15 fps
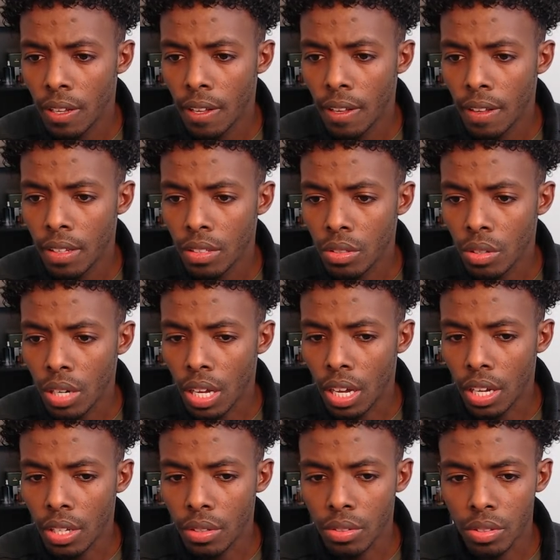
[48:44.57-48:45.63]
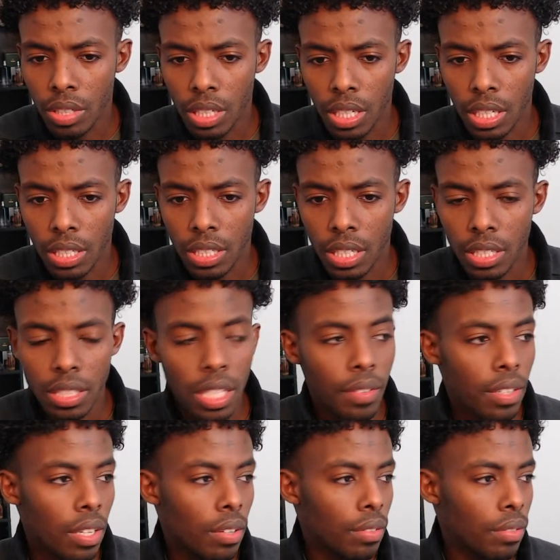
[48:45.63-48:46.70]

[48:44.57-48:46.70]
Let's go to audio so we can adjust. There we go.